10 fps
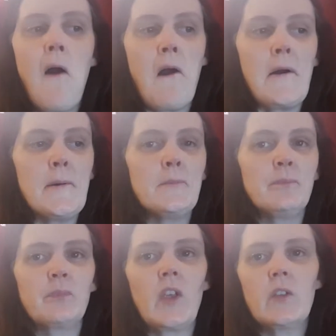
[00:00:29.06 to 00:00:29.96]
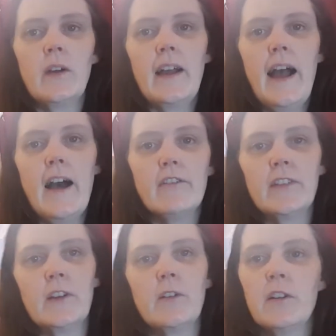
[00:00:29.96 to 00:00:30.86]
Um, so I have
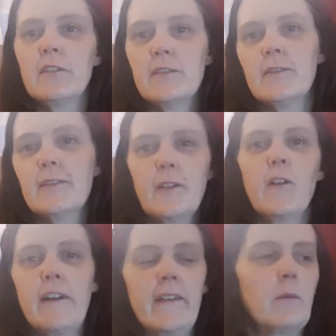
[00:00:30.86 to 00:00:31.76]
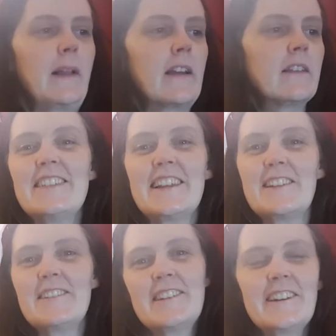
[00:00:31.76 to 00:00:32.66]
gone all around the place.
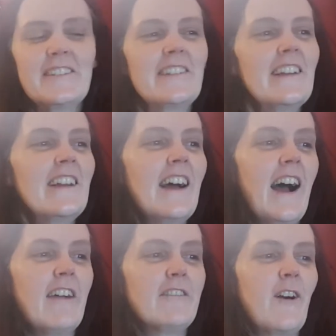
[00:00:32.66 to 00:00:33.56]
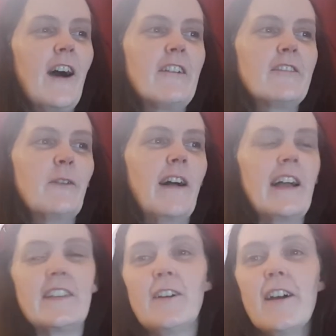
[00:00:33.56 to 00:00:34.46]
Then you know, mm. I've got I well,
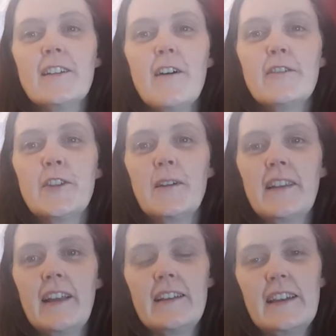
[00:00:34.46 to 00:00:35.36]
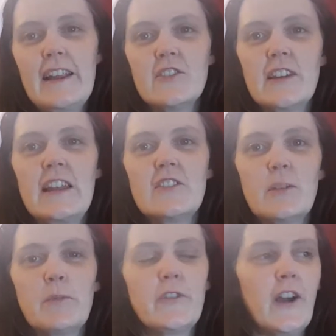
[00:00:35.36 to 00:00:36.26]
I started off doing I did ancient
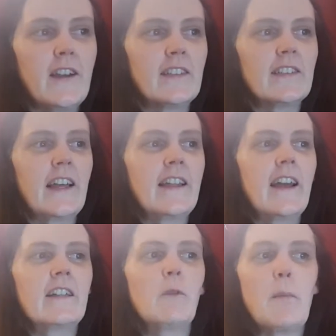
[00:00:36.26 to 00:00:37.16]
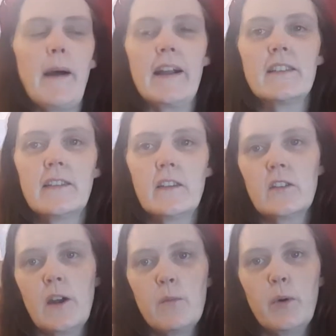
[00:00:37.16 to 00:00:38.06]
Egypt first, then I went back into the
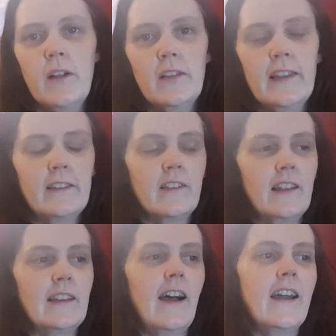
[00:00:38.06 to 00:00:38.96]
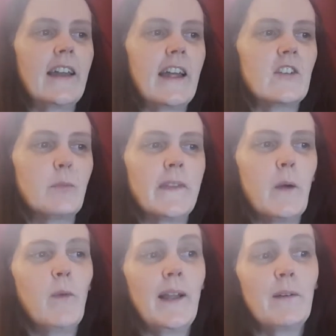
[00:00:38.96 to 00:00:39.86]
Stone Bronze and Iron Age. But
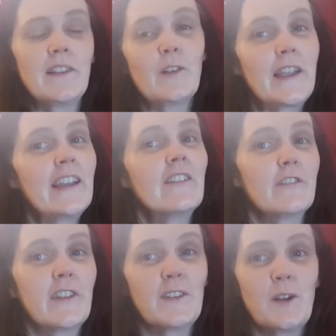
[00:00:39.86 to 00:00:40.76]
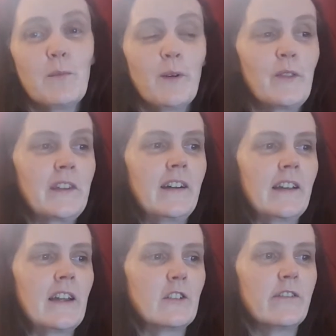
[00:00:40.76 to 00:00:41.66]
then while I was looking for the Stone Bronze and
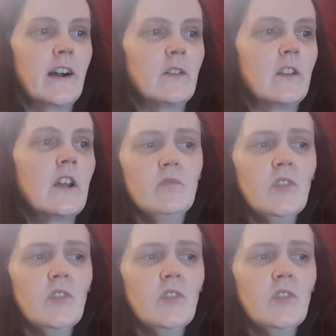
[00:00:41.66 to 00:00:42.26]
Iron Age, I found